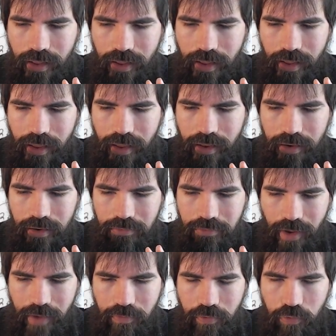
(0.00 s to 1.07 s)
and
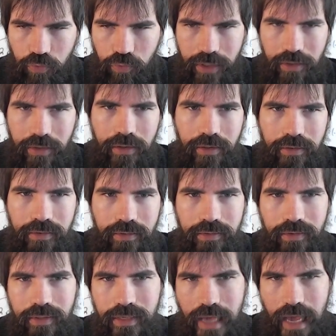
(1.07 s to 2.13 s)
have a real
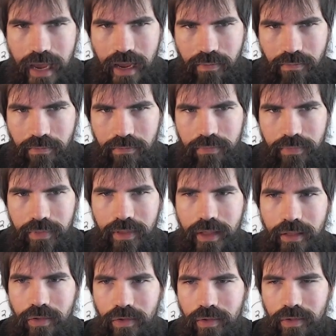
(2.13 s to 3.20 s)
game
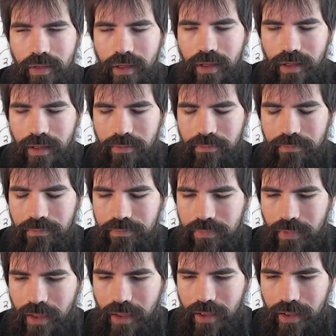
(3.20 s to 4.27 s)
that's
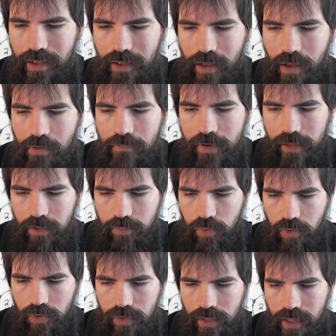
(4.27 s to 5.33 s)

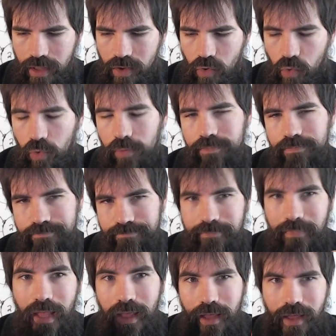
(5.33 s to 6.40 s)
available, or
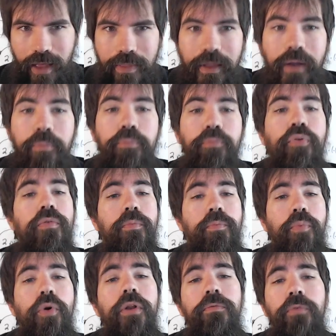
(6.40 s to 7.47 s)
that I
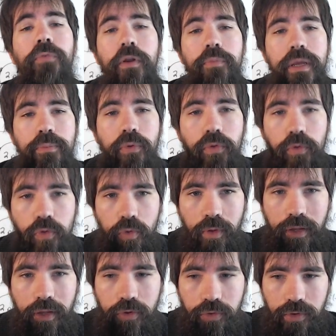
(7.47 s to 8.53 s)
put in front of people so
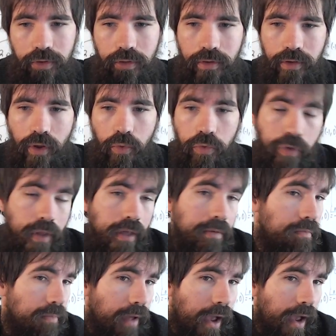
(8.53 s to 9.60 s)
I could
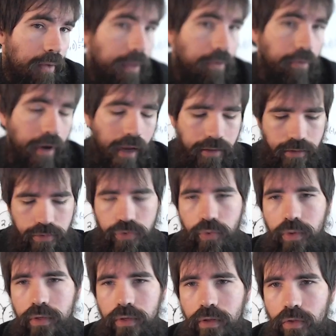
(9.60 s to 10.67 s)
see how they reacted to
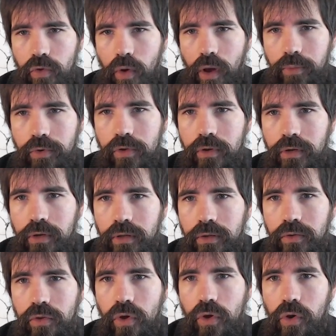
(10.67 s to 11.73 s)
it. So I'm just gonna
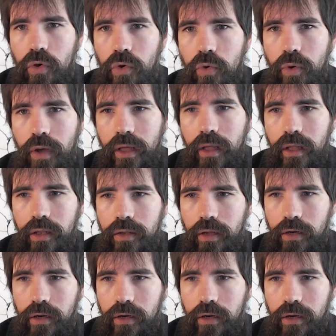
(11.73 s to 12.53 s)
go and kind